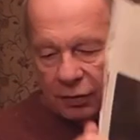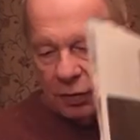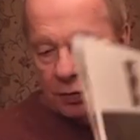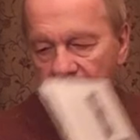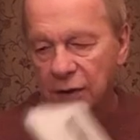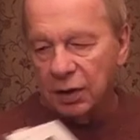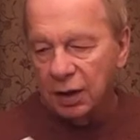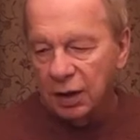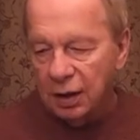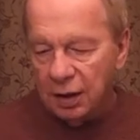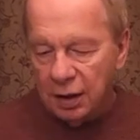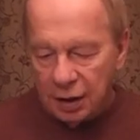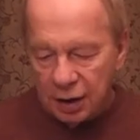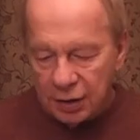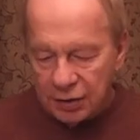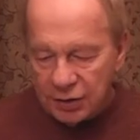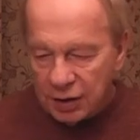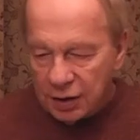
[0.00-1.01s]
on.
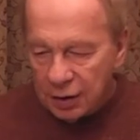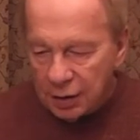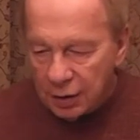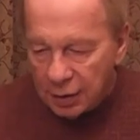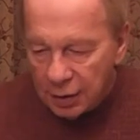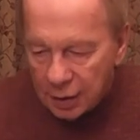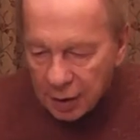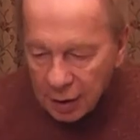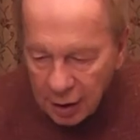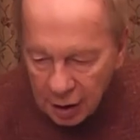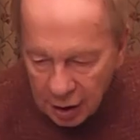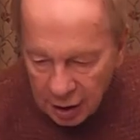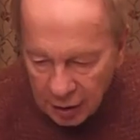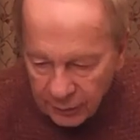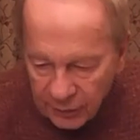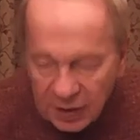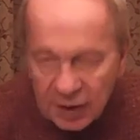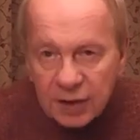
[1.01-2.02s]
It's in
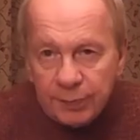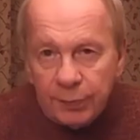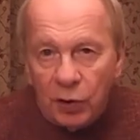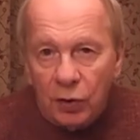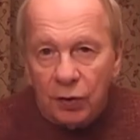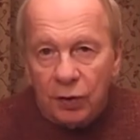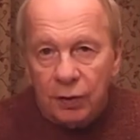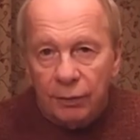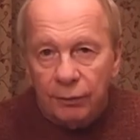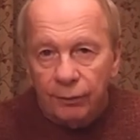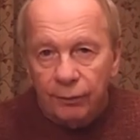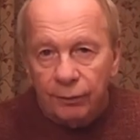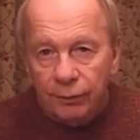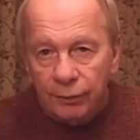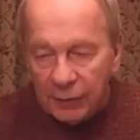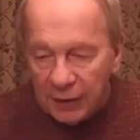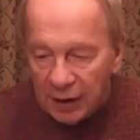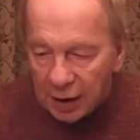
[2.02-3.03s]
this book,
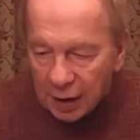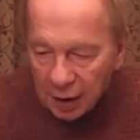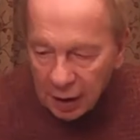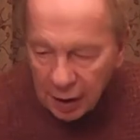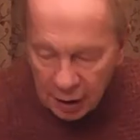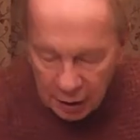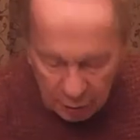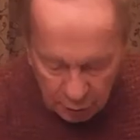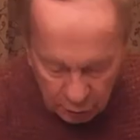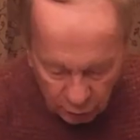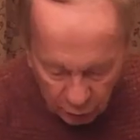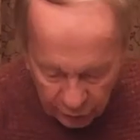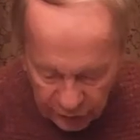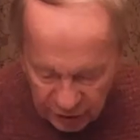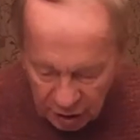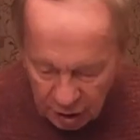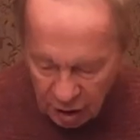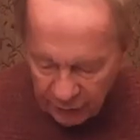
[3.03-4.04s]
or
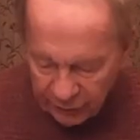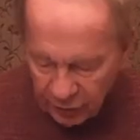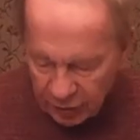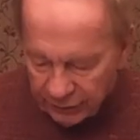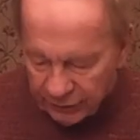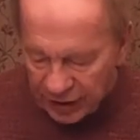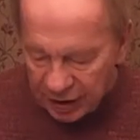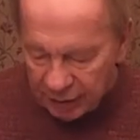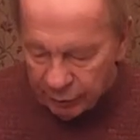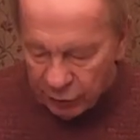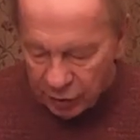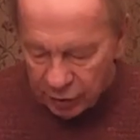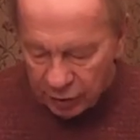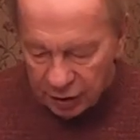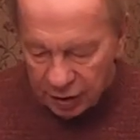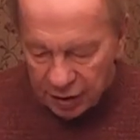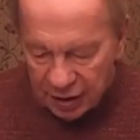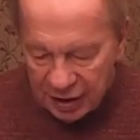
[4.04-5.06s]
on the cover of that
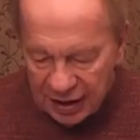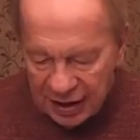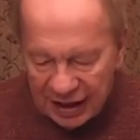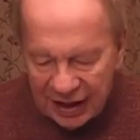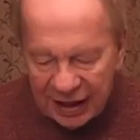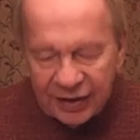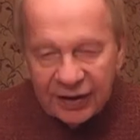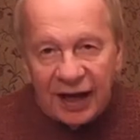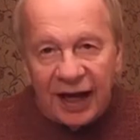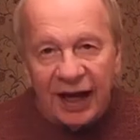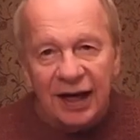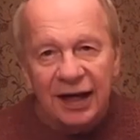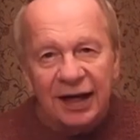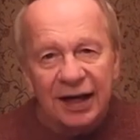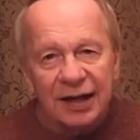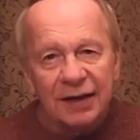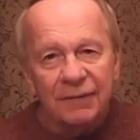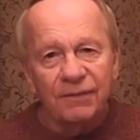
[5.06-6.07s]
book. And then
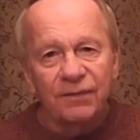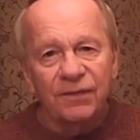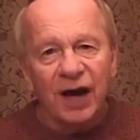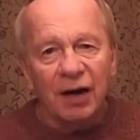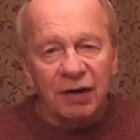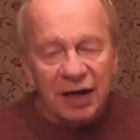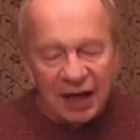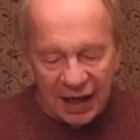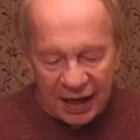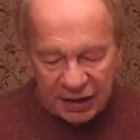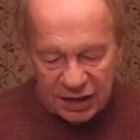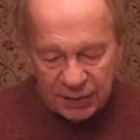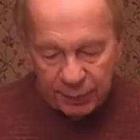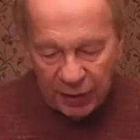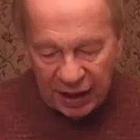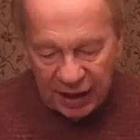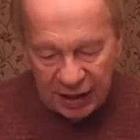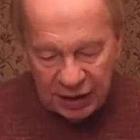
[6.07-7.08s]
at the very last
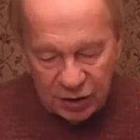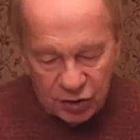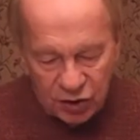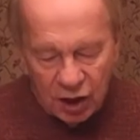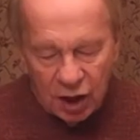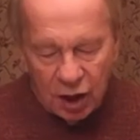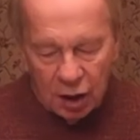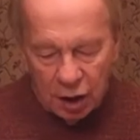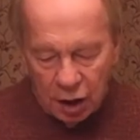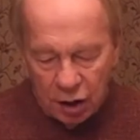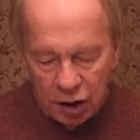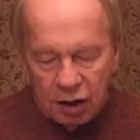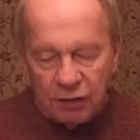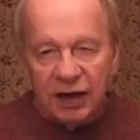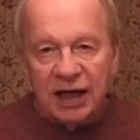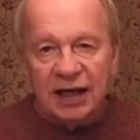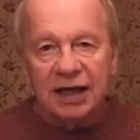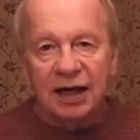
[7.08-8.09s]
page,
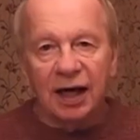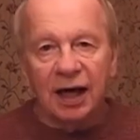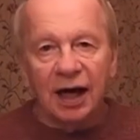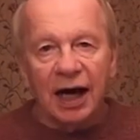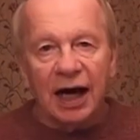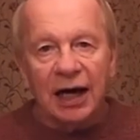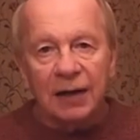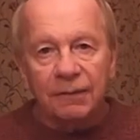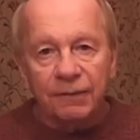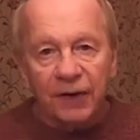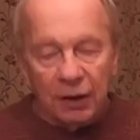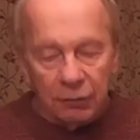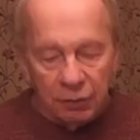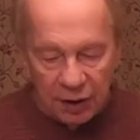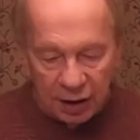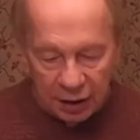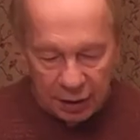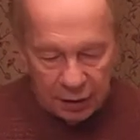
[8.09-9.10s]
Eureka, I
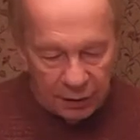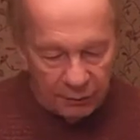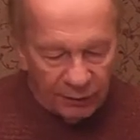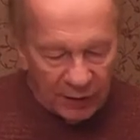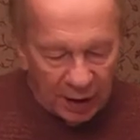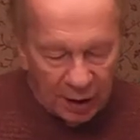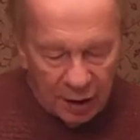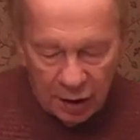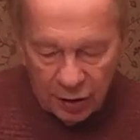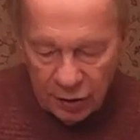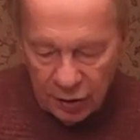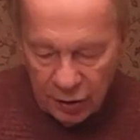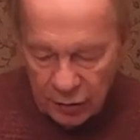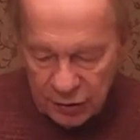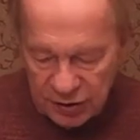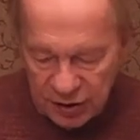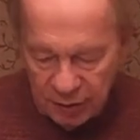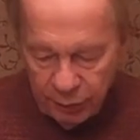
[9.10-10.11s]
found it.
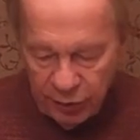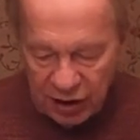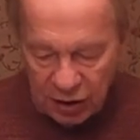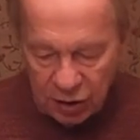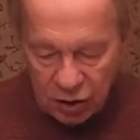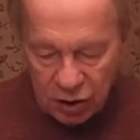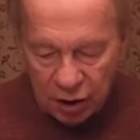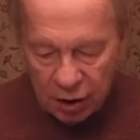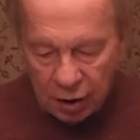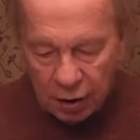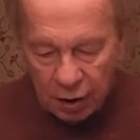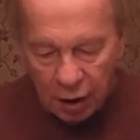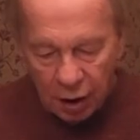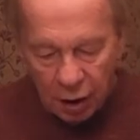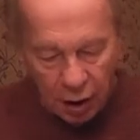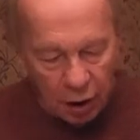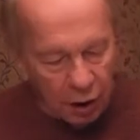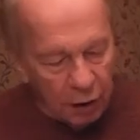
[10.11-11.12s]
There's the picture
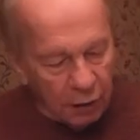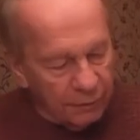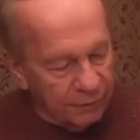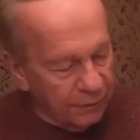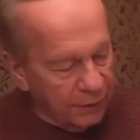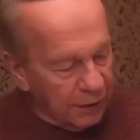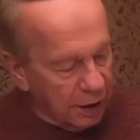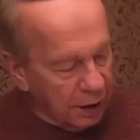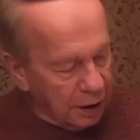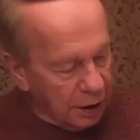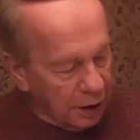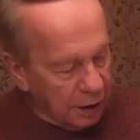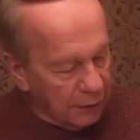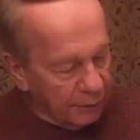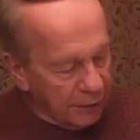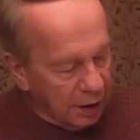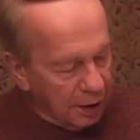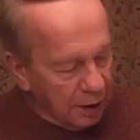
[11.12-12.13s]
of
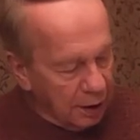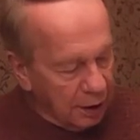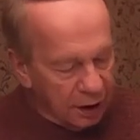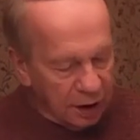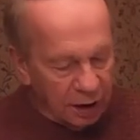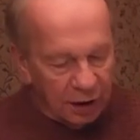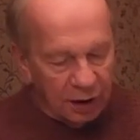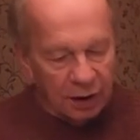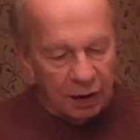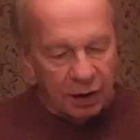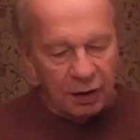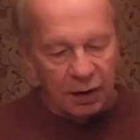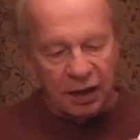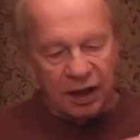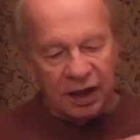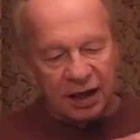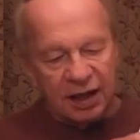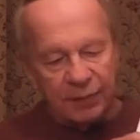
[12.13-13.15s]

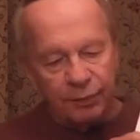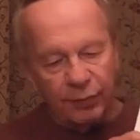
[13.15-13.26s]
that he